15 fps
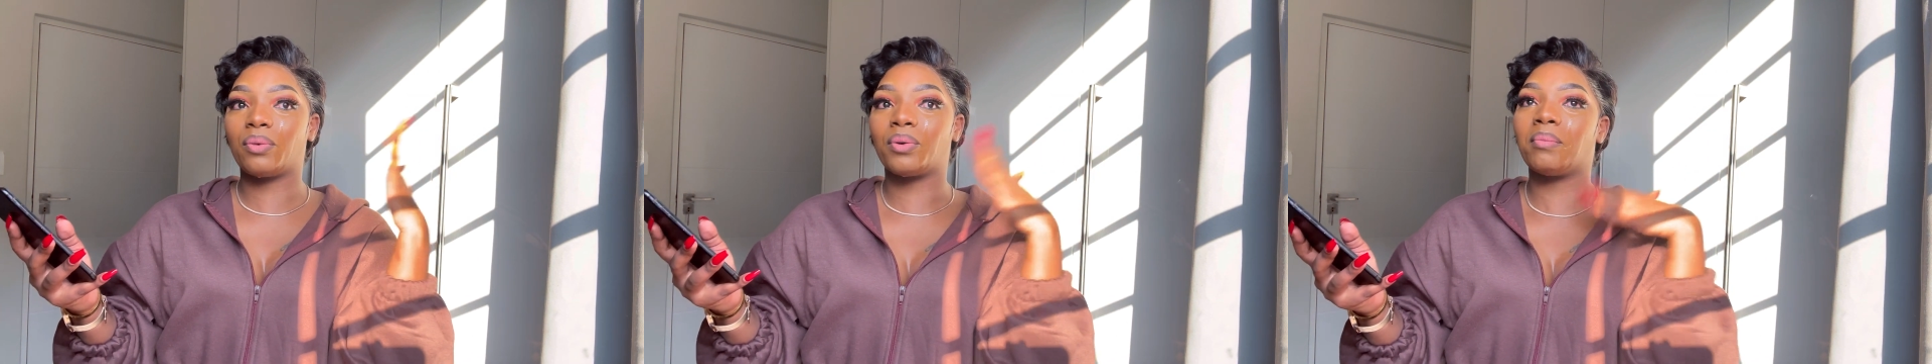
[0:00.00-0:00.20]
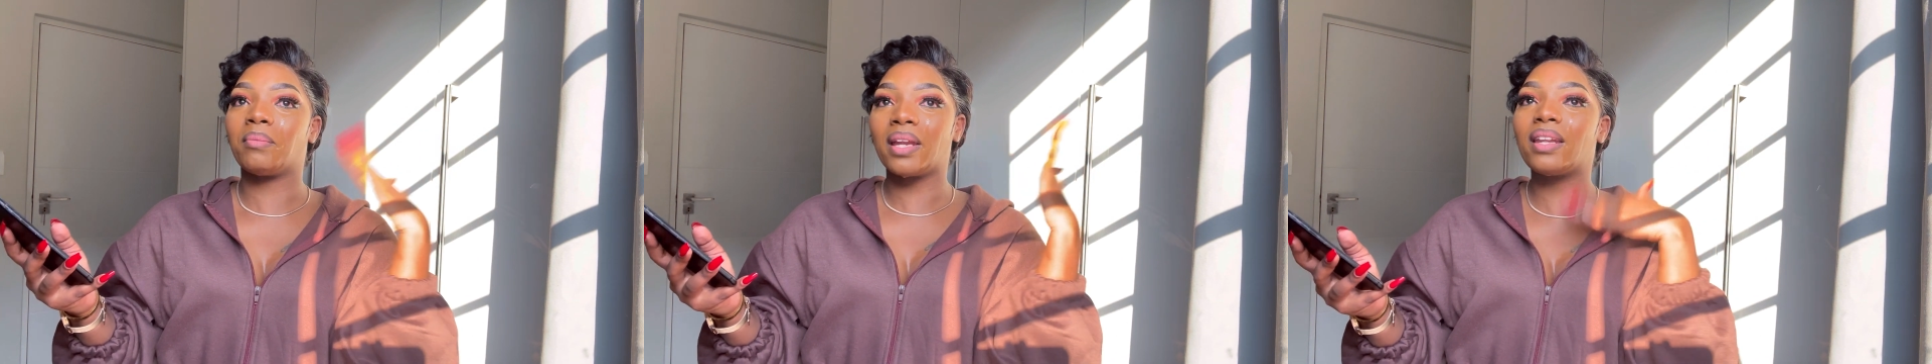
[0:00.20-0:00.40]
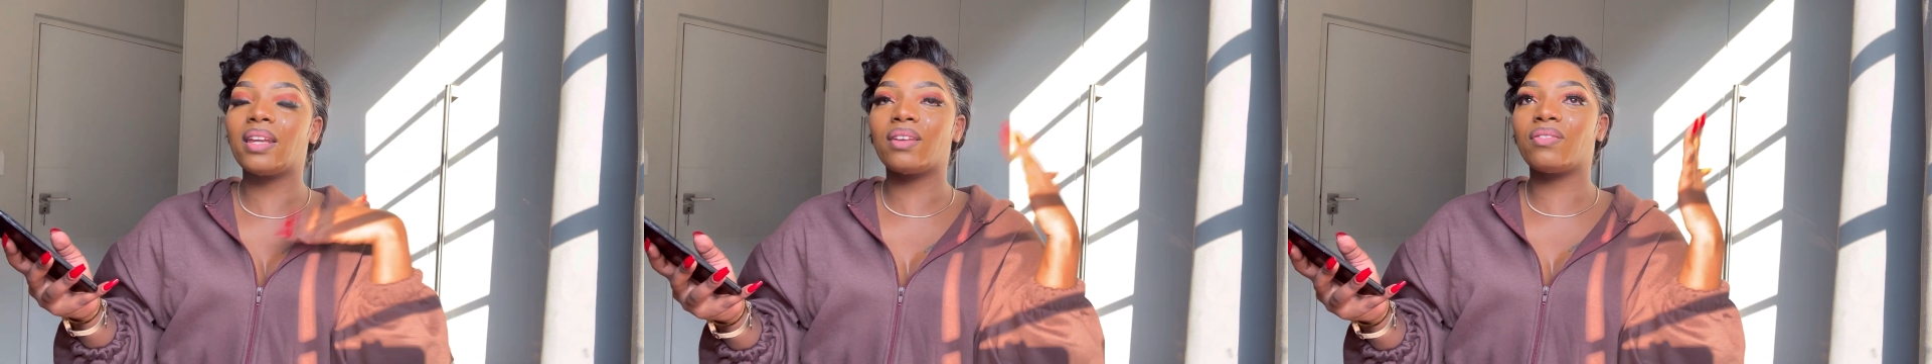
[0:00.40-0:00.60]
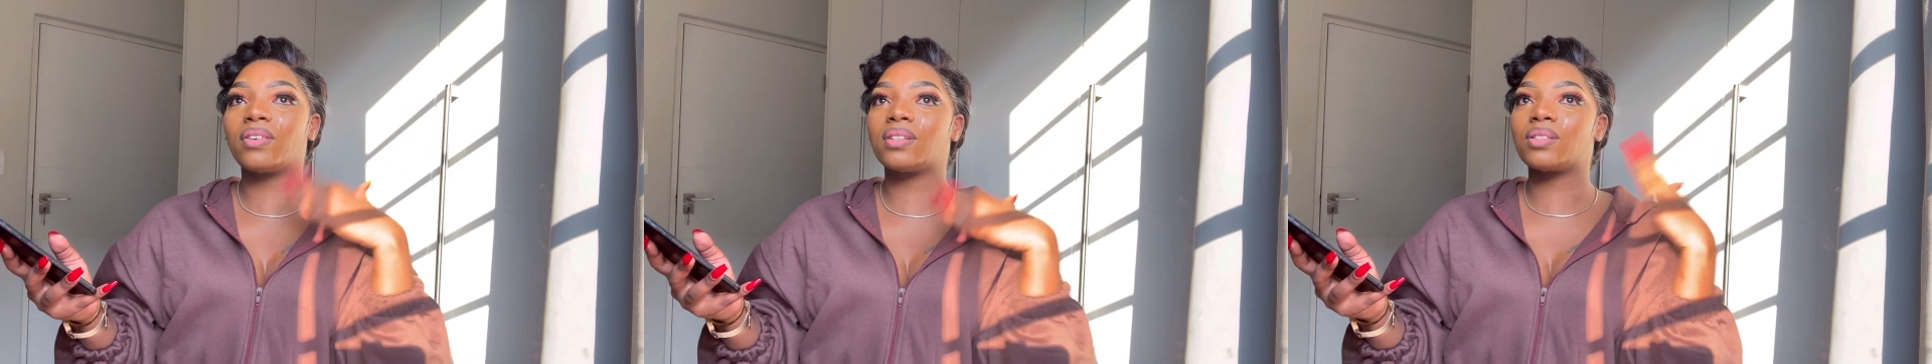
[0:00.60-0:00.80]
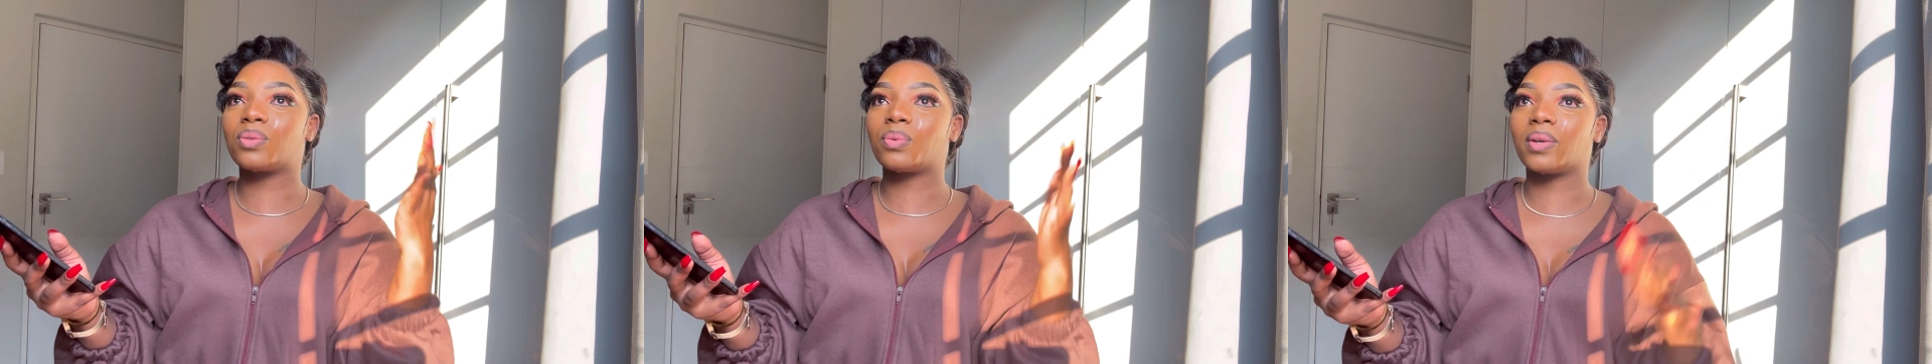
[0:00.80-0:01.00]
were many
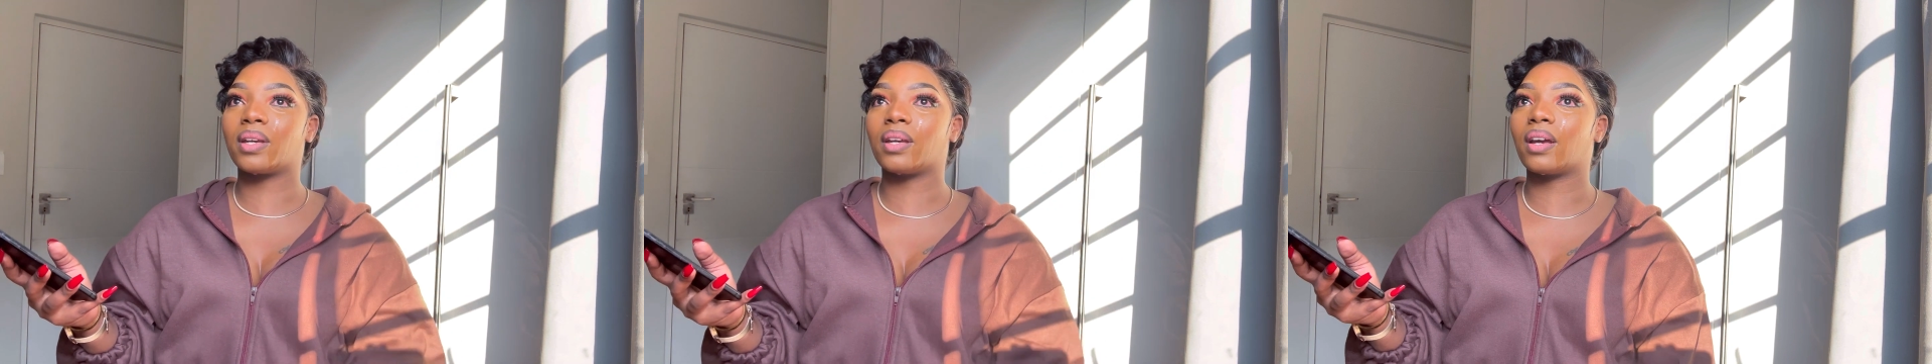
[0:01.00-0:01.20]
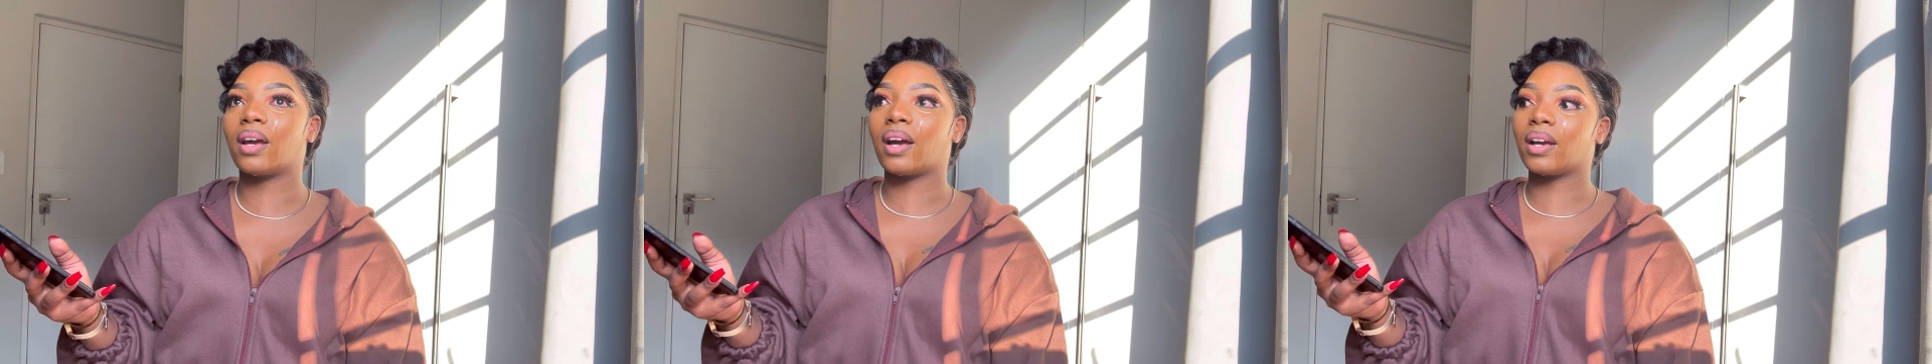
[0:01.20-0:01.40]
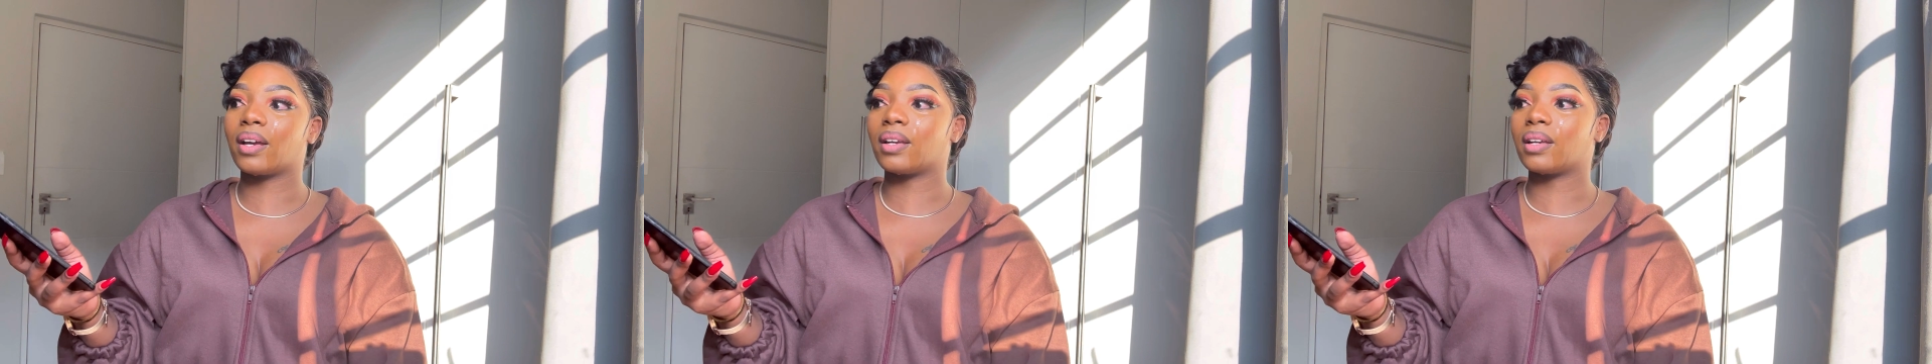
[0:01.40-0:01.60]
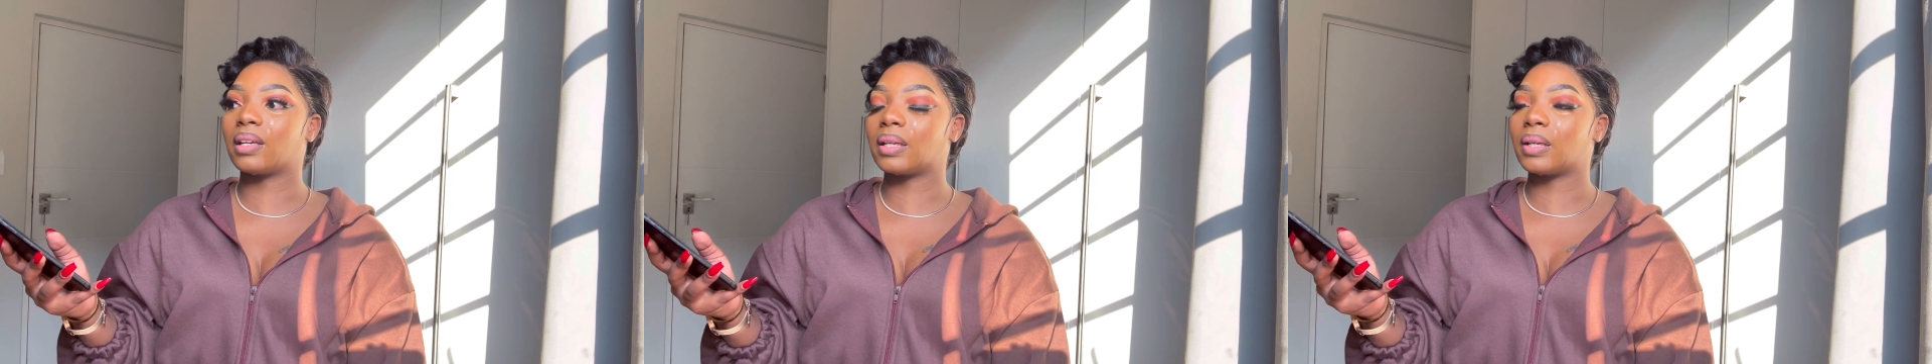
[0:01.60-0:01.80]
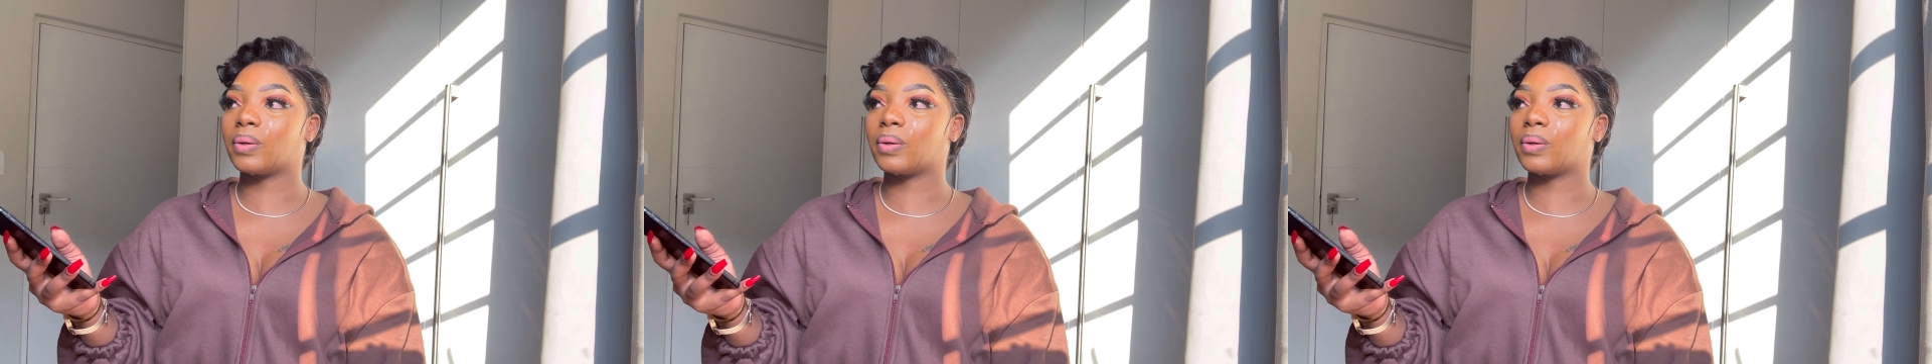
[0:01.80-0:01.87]
events where I